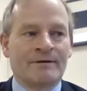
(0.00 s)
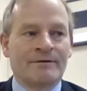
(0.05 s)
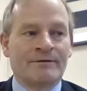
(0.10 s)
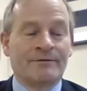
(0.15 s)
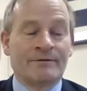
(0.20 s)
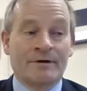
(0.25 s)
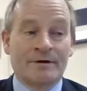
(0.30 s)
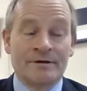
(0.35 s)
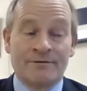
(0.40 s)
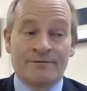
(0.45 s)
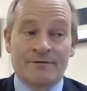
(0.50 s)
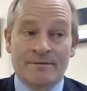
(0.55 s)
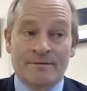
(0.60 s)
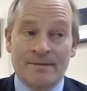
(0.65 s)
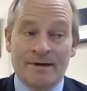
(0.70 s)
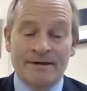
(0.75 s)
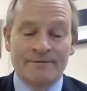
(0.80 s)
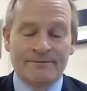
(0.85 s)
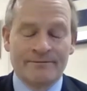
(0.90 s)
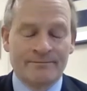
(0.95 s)
certainly from
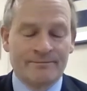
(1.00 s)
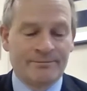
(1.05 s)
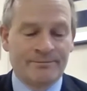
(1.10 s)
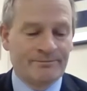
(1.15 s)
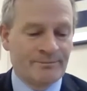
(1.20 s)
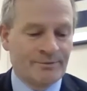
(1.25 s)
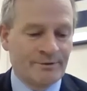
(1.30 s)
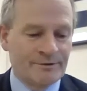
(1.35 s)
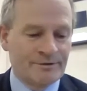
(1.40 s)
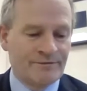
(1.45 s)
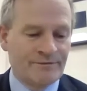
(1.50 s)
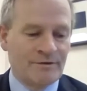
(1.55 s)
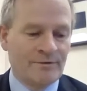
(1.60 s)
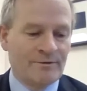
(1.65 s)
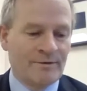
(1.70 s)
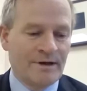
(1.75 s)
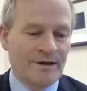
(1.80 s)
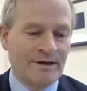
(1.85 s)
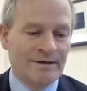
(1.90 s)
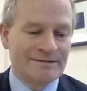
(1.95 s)
my point of
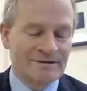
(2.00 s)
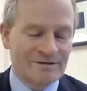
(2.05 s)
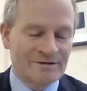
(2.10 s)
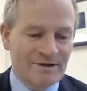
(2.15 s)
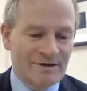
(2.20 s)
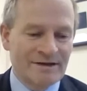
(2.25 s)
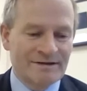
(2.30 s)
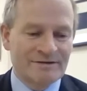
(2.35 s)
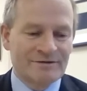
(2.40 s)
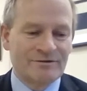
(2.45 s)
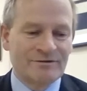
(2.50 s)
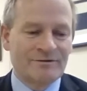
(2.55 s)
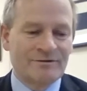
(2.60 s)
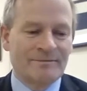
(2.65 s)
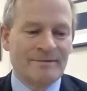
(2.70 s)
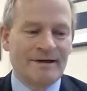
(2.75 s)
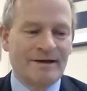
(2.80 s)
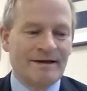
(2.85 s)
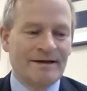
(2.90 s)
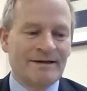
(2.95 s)
view, I stress to
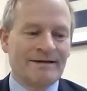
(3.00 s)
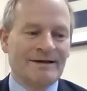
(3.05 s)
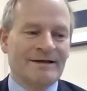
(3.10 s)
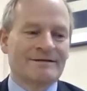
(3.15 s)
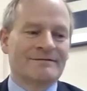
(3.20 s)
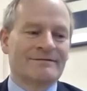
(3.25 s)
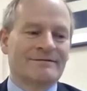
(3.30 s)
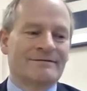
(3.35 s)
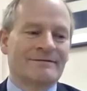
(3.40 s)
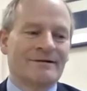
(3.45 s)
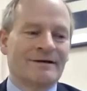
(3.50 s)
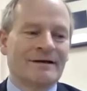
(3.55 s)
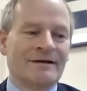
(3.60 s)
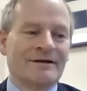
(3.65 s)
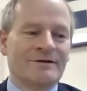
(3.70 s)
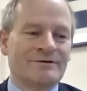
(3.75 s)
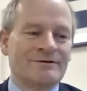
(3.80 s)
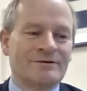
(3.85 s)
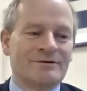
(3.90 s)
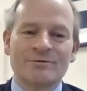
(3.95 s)
them that
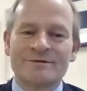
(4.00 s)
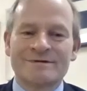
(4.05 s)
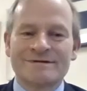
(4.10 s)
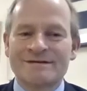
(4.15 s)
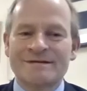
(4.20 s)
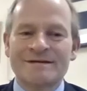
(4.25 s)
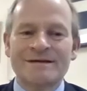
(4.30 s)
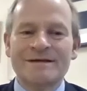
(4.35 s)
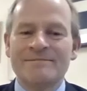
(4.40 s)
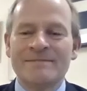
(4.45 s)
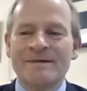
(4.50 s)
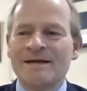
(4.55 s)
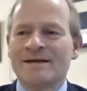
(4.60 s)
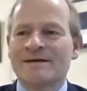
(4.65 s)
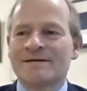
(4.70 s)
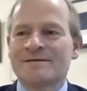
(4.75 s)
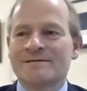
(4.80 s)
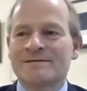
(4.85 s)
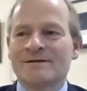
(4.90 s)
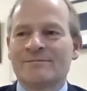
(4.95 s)
don't see me
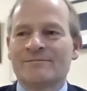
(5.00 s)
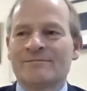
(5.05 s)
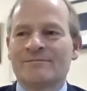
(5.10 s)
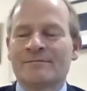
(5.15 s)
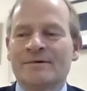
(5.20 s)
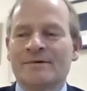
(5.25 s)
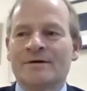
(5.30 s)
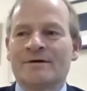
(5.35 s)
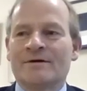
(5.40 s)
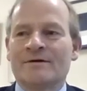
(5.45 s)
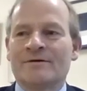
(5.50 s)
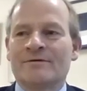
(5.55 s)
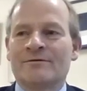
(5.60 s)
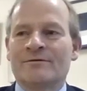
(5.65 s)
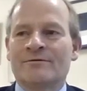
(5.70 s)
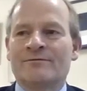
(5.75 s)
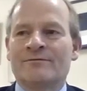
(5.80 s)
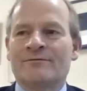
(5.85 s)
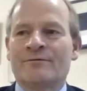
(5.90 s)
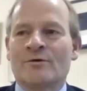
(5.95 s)
as some
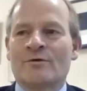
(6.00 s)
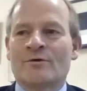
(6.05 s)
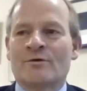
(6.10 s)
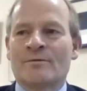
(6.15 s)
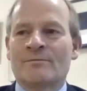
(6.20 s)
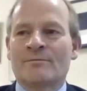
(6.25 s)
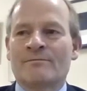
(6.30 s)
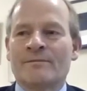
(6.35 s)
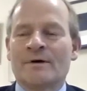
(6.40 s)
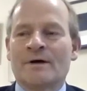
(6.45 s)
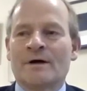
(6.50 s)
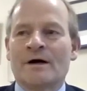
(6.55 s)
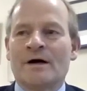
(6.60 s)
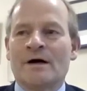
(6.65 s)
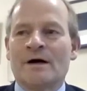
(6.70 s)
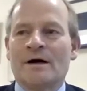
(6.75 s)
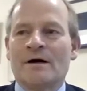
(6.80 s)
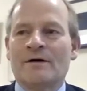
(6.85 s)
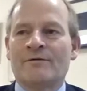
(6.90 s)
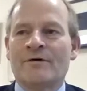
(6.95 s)
form
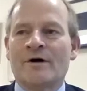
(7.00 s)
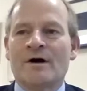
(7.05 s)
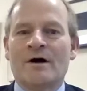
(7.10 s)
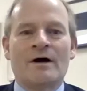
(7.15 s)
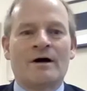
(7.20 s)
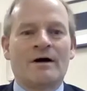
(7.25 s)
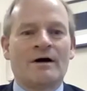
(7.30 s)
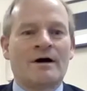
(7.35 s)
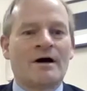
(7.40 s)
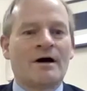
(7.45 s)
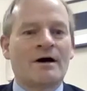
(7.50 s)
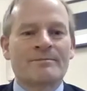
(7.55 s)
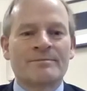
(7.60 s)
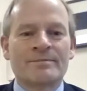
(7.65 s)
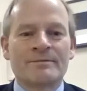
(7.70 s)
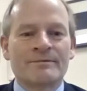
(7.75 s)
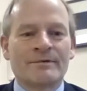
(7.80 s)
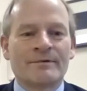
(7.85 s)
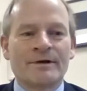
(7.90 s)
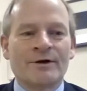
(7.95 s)
of
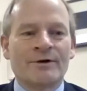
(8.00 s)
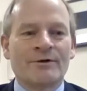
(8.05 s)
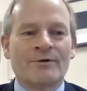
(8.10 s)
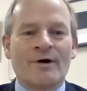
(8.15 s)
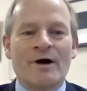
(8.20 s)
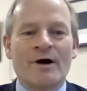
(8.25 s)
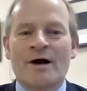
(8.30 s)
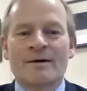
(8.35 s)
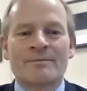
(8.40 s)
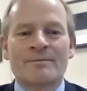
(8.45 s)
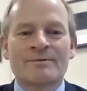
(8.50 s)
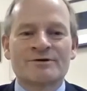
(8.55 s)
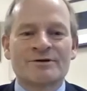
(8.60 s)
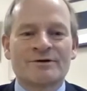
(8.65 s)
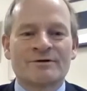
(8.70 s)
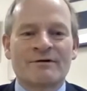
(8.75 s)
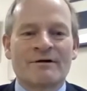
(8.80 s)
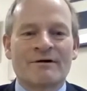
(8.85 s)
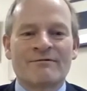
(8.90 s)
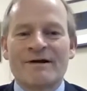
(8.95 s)

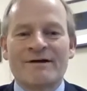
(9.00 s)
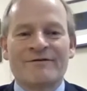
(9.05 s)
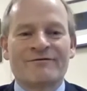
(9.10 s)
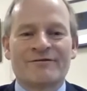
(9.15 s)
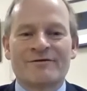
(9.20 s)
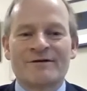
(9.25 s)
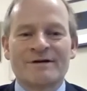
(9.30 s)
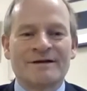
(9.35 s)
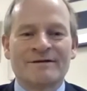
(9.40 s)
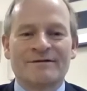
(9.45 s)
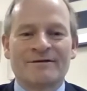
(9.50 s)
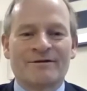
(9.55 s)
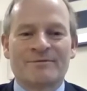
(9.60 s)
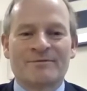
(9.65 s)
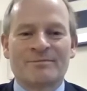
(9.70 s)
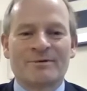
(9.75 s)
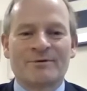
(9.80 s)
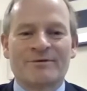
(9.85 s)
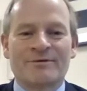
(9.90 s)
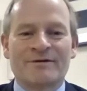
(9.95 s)
arbiter or referee in this
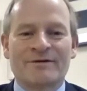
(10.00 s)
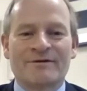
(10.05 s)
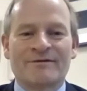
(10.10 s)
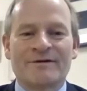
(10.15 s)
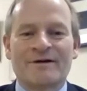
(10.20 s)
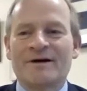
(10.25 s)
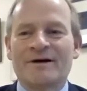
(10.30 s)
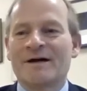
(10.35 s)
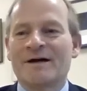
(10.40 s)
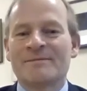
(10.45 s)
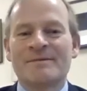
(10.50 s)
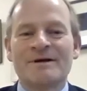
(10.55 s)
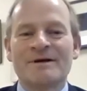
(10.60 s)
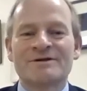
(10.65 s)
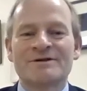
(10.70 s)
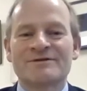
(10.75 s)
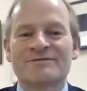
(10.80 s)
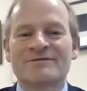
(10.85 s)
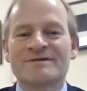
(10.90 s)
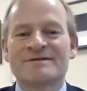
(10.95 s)
process. I'm here
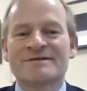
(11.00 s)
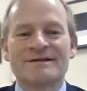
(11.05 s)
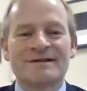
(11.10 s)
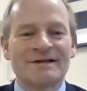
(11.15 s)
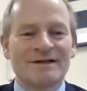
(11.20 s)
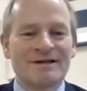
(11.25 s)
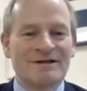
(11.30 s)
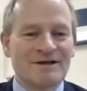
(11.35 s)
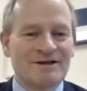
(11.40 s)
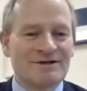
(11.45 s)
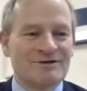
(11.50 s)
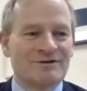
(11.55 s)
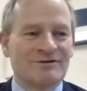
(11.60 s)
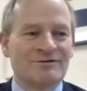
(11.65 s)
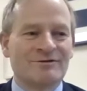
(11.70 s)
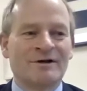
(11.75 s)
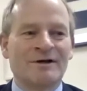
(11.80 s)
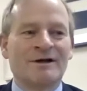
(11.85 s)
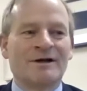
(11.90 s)
to facilitate you,